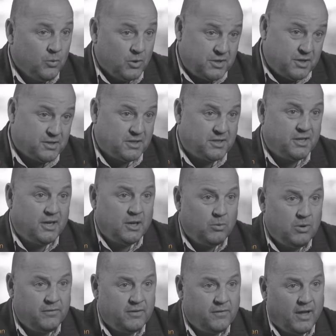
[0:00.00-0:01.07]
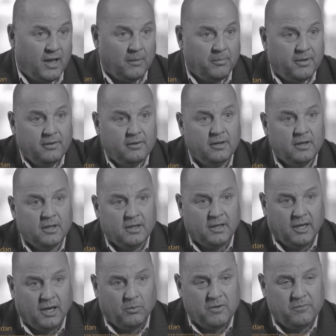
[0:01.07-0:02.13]
which is a city we've developed.
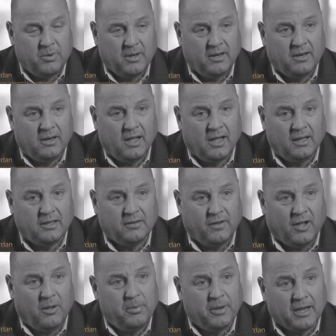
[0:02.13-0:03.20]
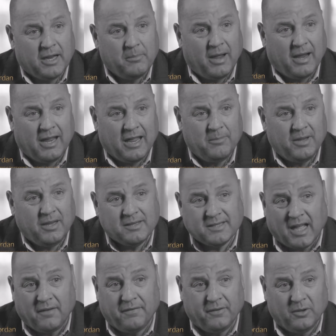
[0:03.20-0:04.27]
You know, we've been uh, developing in Miami,
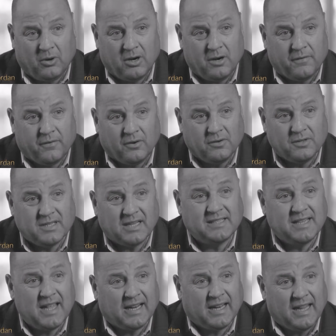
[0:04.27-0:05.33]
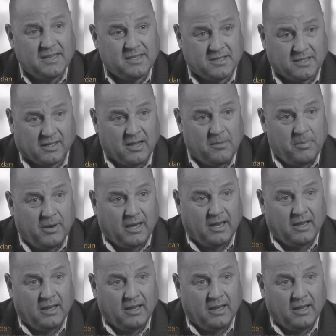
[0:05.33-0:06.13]
South Florida for six decades as a company.